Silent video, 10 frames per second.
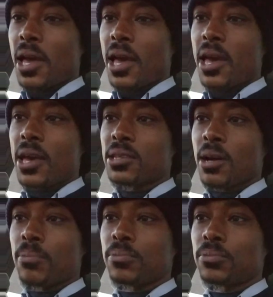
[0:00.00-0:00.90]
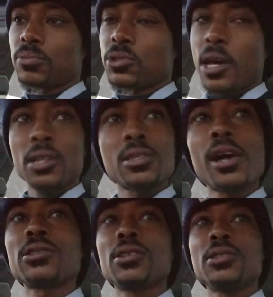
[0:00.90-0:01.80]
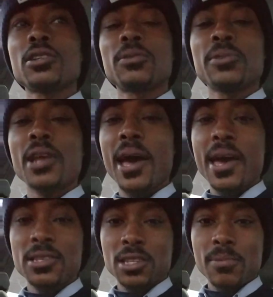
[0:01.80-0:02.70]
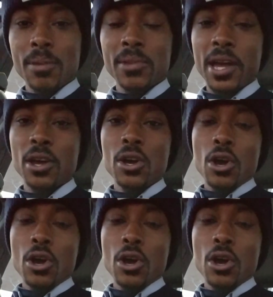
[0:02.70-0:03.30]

as I'm trying to talk to the gentleman, I ask him, I'm like,